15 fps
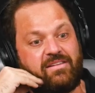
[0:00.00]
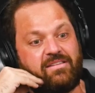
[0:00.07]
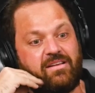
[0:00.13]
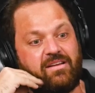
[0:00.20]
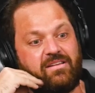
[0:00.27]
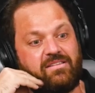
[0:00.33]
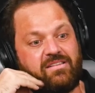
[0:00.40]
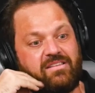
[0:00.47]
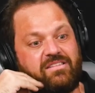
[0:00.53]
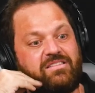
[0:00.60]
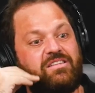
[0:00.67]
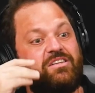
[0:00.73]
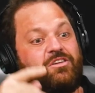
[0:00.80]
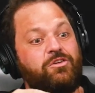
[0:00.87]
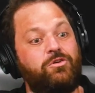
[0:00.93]
to to
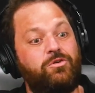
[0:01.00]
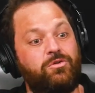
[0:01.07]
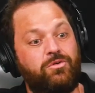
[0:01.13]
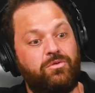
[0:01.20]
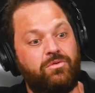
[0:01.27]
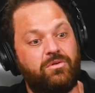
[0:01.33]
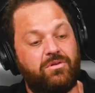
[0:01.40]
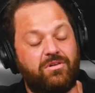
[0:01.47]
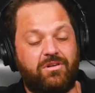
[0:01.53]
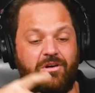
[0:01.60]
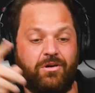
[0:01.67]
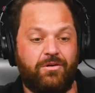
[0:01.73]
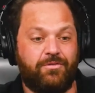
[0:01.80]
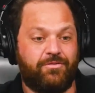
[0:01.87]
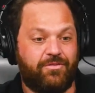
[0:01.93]
see you
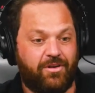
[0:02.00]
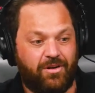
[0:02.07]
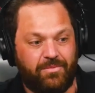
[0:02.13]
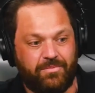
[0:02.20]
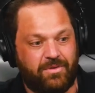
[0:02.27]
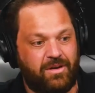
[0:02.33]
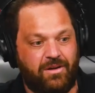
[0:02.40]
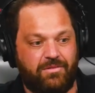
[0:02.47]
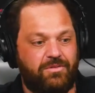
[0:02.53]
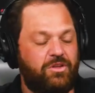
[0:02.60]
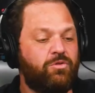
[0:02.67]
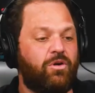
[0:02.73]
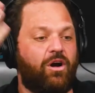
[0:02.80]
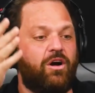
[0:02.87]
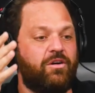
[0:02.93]
go from, you know,
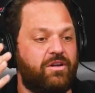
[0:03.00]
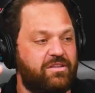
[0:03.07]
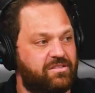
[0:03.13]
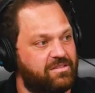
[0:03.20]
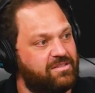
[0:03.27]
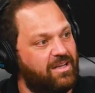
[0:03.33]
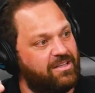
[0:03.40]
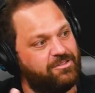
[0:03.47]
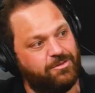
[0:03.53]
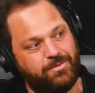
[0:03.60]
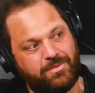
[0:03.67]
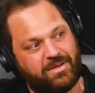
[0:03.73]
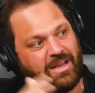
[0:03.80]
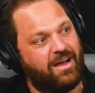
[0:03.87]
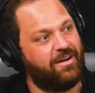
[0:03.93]
you were already successful,
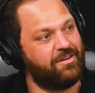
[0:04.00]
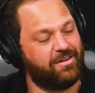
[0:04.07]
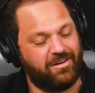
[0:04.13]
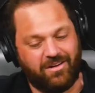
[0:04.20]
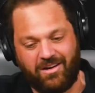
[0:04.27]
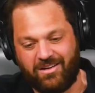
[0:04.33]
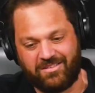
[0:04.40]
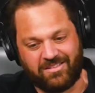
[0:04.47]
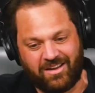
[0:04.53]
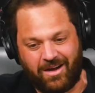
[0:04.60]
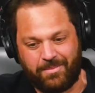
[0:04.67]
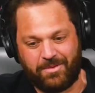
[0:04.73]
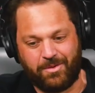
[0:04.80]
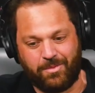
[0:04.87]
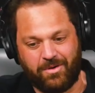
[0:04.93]
but now you're on
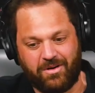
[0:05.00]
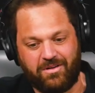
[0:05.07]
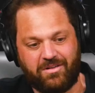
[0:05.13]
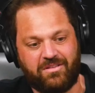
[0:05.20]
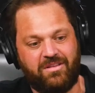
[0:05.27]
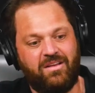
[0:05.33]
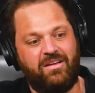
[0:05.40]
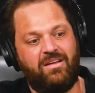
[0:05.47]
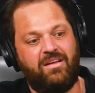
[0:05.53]
top of the world,